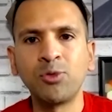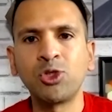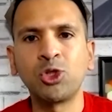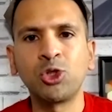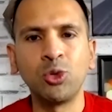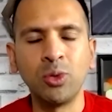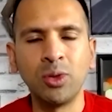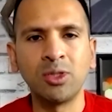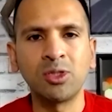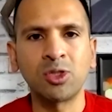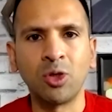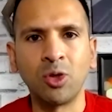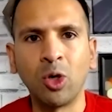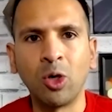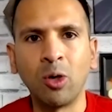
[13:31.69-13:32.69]
Students
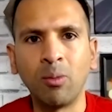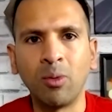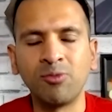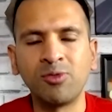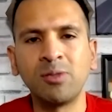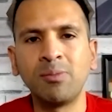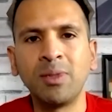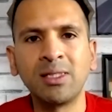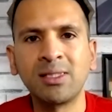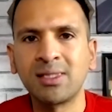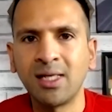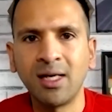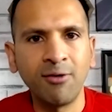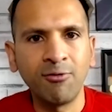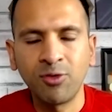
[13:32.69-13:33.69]
are not obviously being
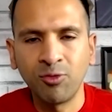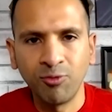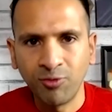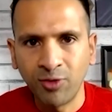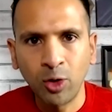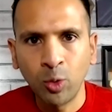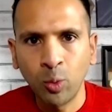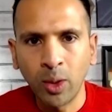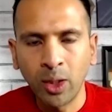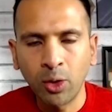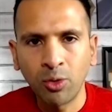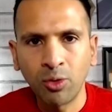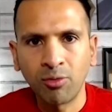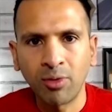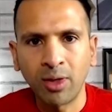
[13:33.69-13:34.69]
served very
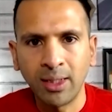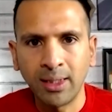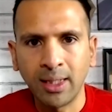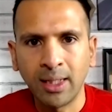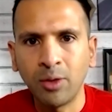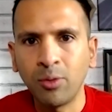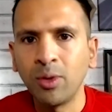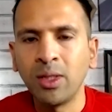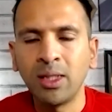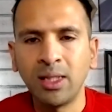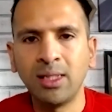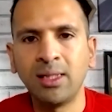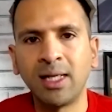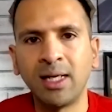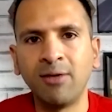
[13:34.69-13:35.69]
well right now
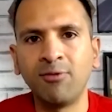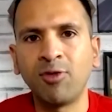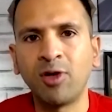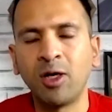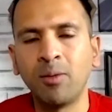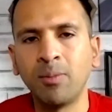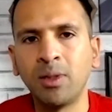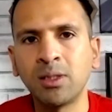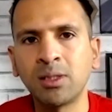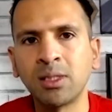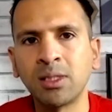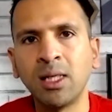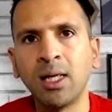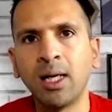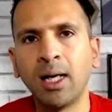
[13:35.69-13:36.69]
in that environment.
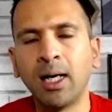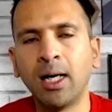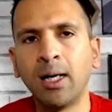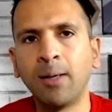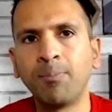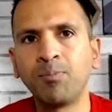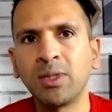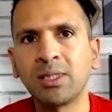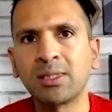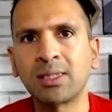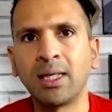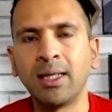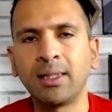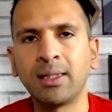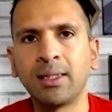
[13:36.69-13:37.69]
It's
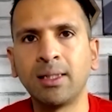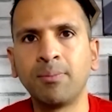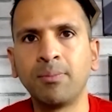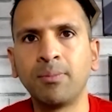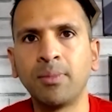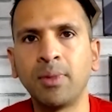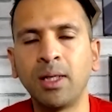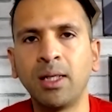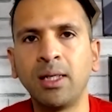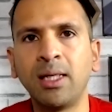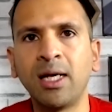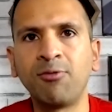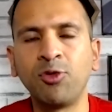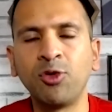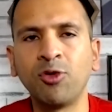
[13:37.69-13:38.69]
like a
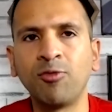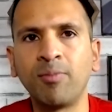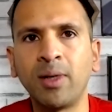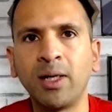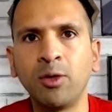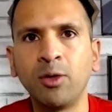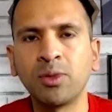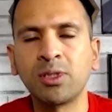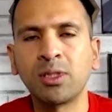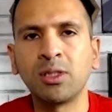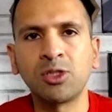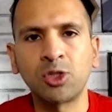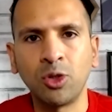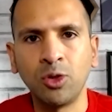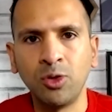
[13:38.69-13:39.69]
nephew of mine was going to
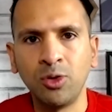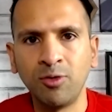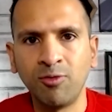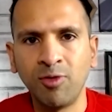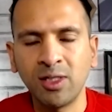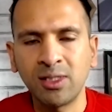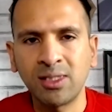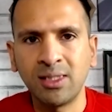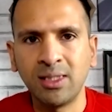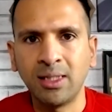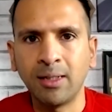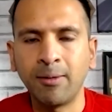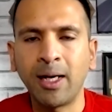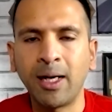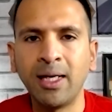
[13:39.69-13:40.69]
start university,
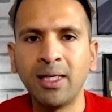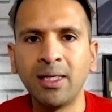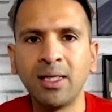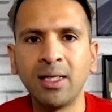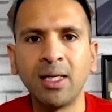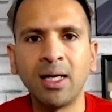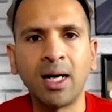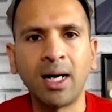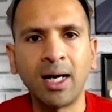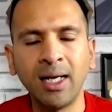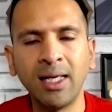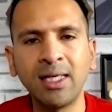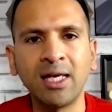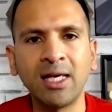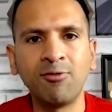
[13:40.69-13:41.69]
and I
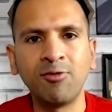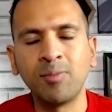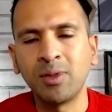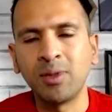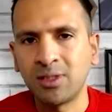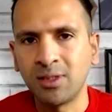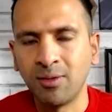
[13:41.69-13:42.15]
gave him